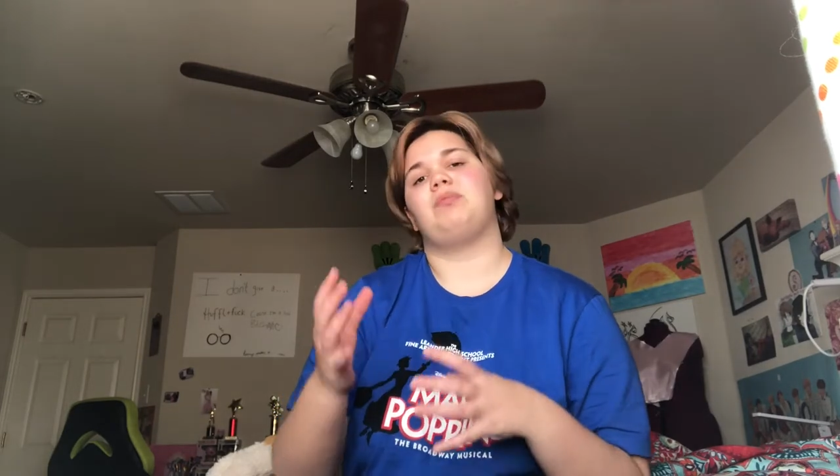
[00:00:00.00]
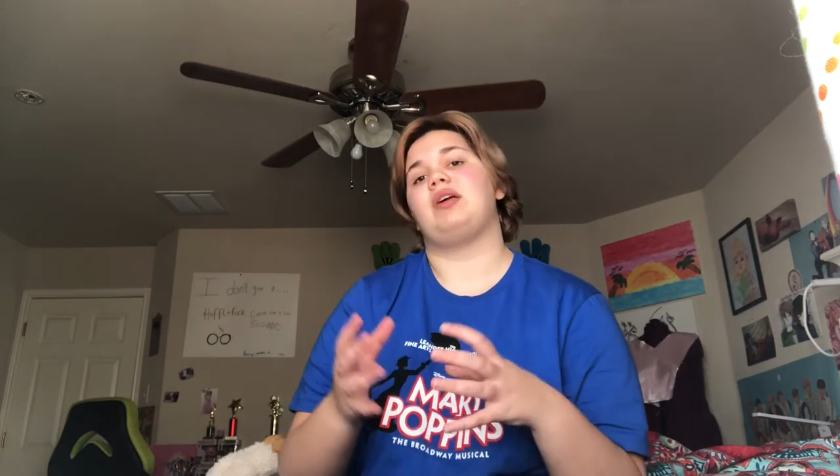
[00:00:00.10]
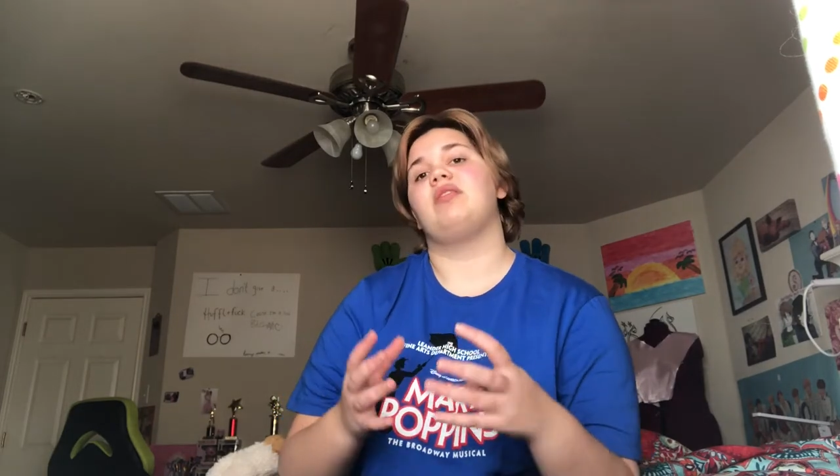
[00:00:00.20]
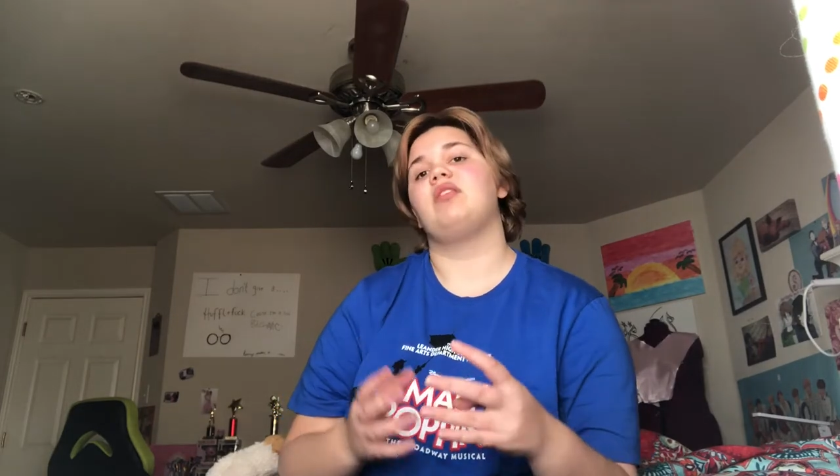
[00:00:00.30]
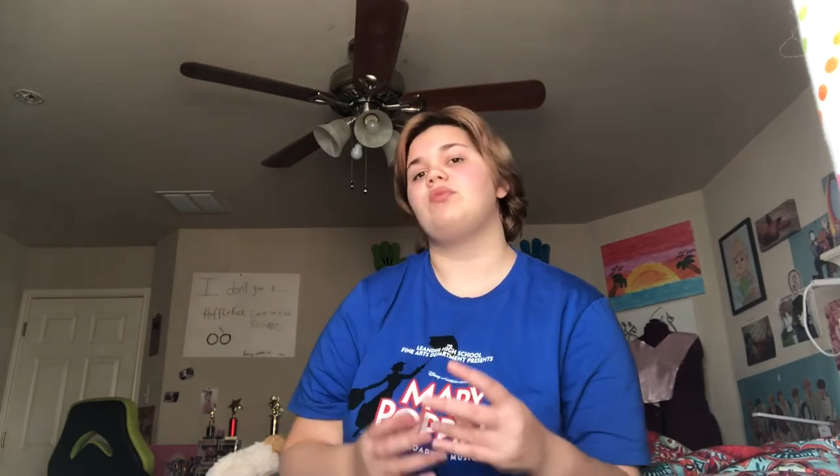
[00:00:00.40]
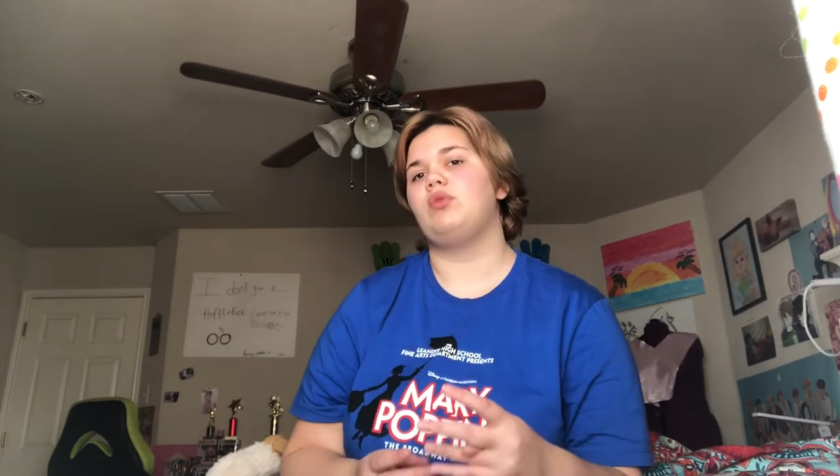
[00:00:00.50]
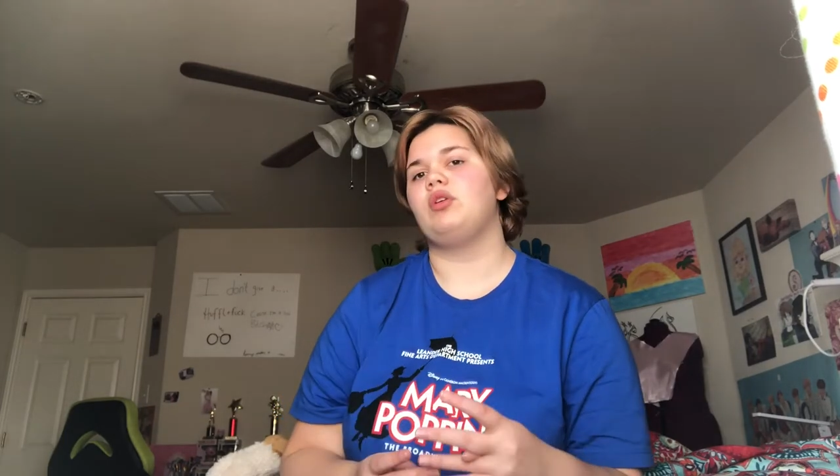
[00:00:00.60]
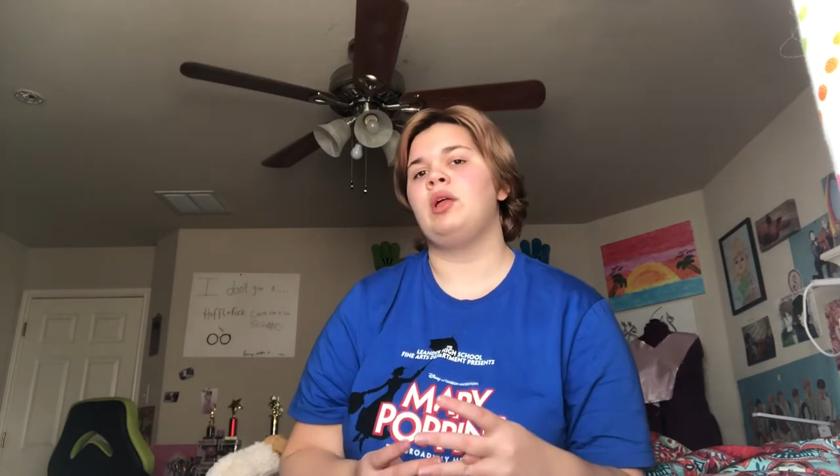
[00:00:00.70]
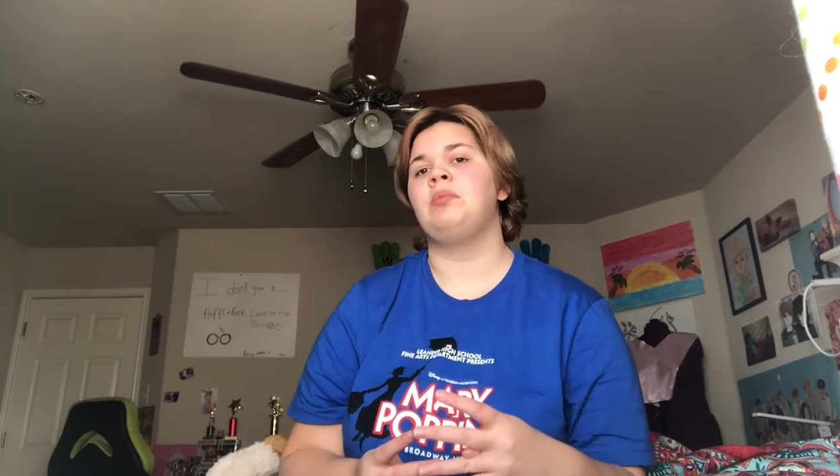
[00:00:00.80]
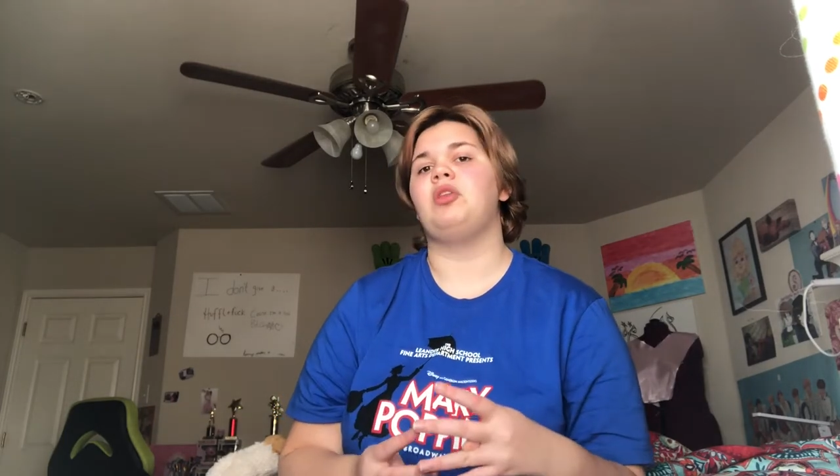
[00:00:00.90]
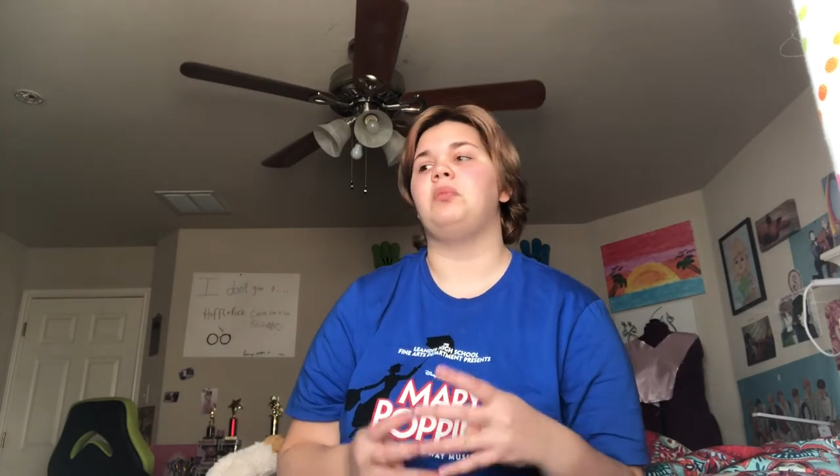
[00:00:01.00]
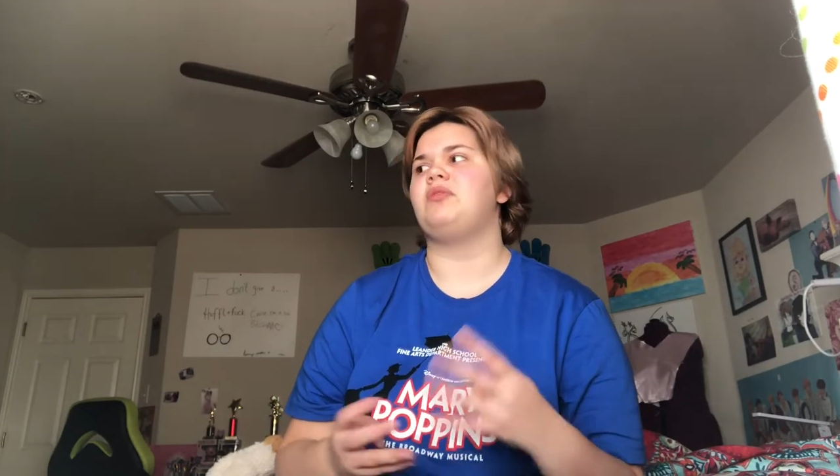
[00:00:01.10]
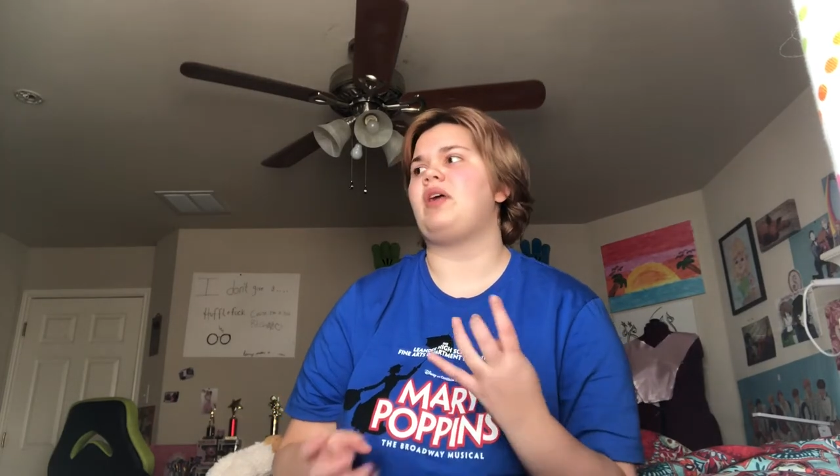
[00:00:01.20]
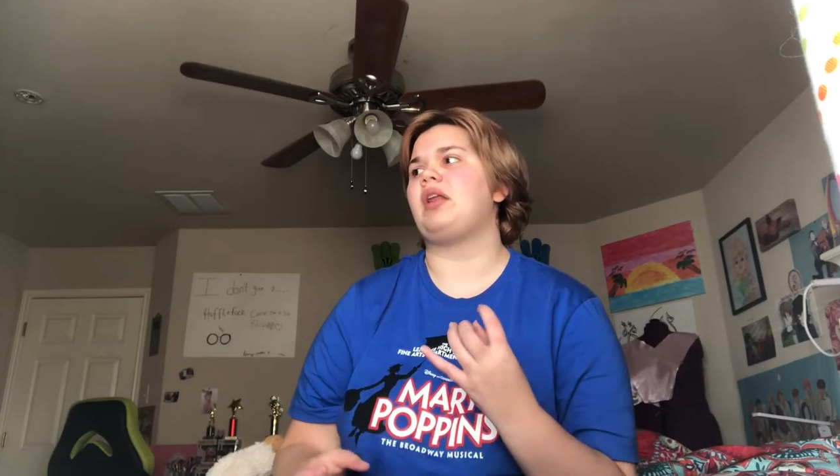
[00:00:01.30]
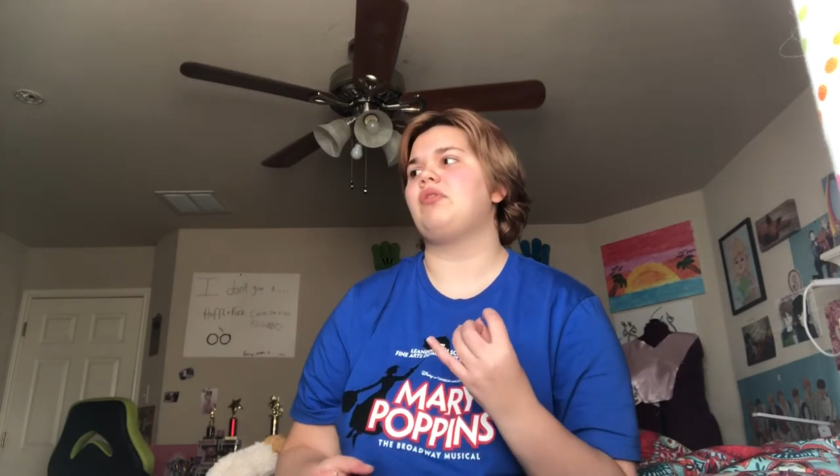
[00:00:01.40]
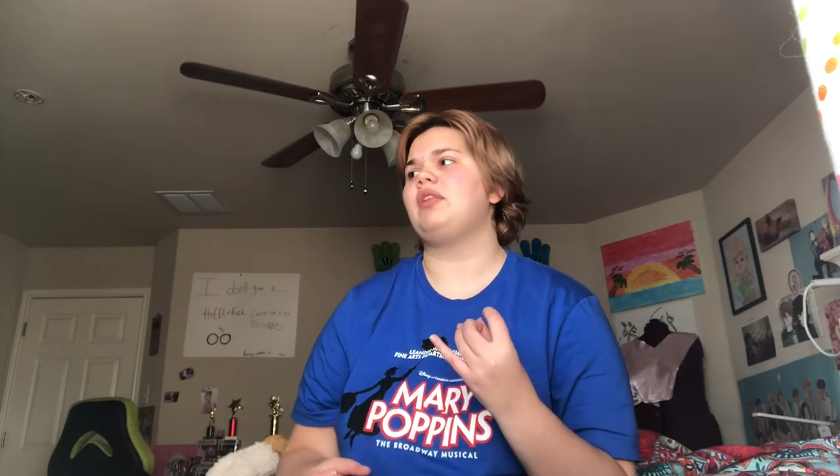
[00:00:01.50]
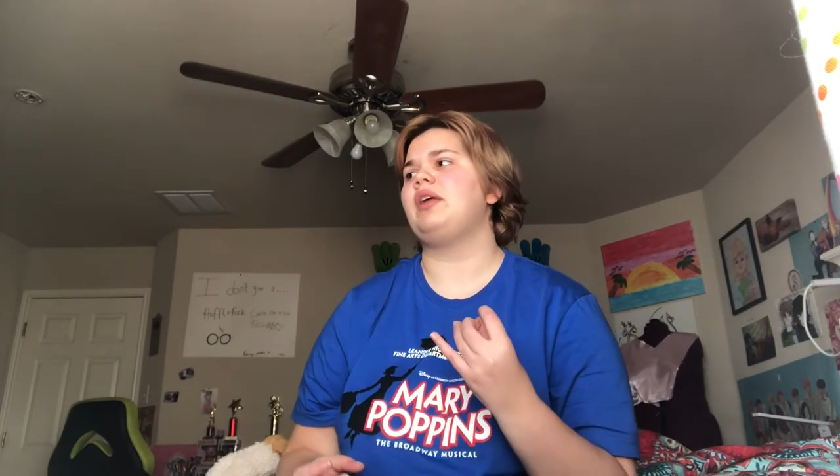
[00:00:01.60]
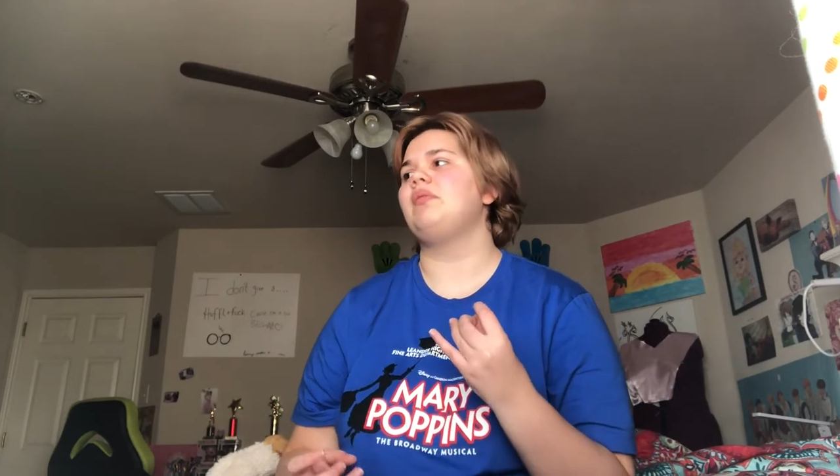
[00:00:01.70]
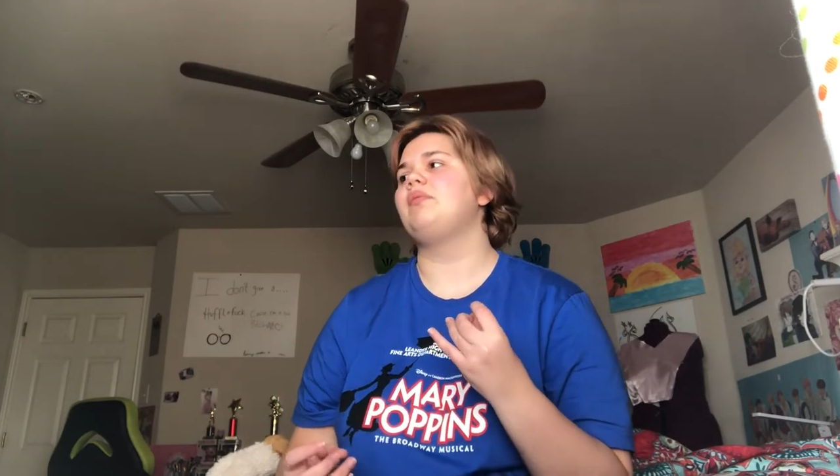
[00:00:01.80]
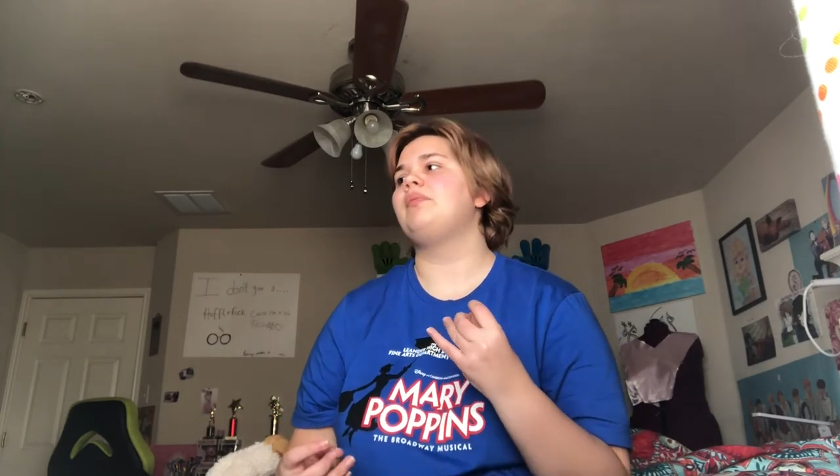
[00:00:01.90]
places for them, they'll be fine with it.